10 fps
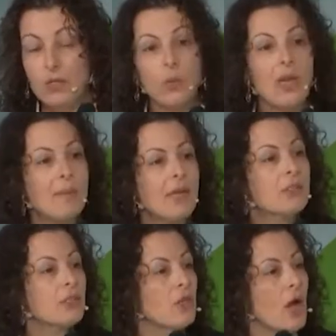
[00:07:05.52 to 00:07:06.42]
So what I'm
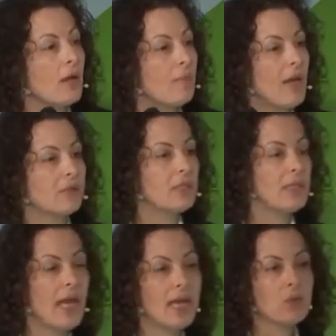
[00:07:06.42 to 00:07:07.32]
here to talk about
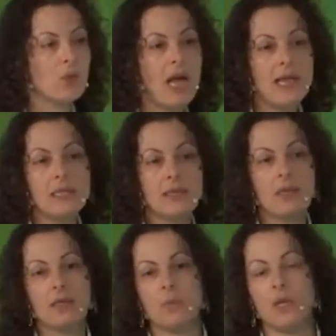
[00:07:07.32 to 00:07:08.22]
today is what I
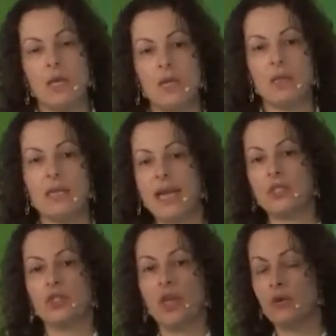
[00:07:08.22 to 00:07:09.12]
see as being the
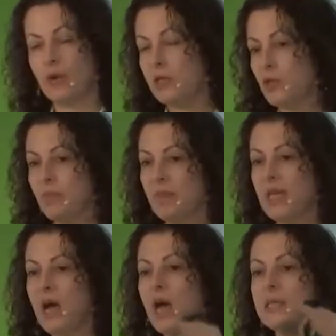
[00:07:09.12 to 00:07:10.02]
next generation
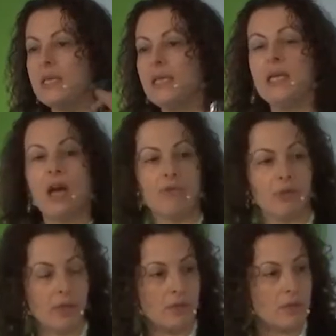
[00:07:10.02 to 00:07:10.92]
beyond
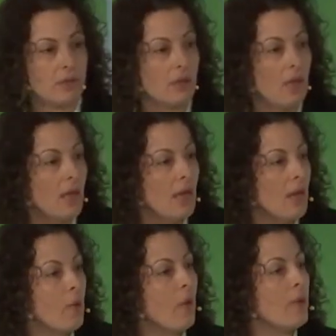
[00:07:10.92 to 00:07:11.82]
e-governance
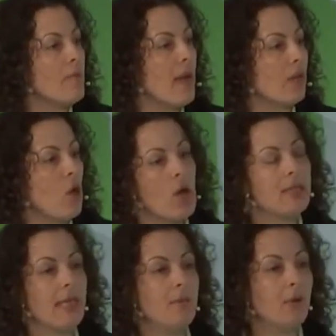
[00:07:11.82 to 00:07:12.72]
in what we might
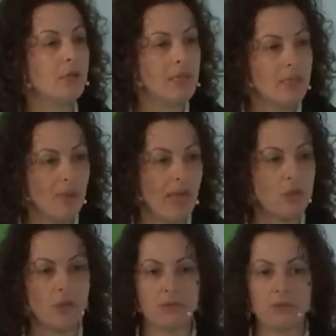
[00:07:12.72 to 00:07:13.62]
call
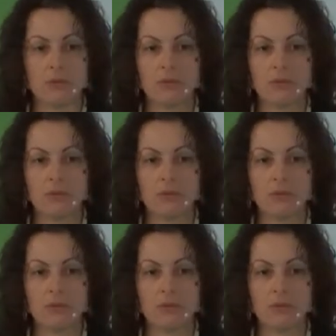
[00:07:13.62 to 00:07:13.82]
e-participation.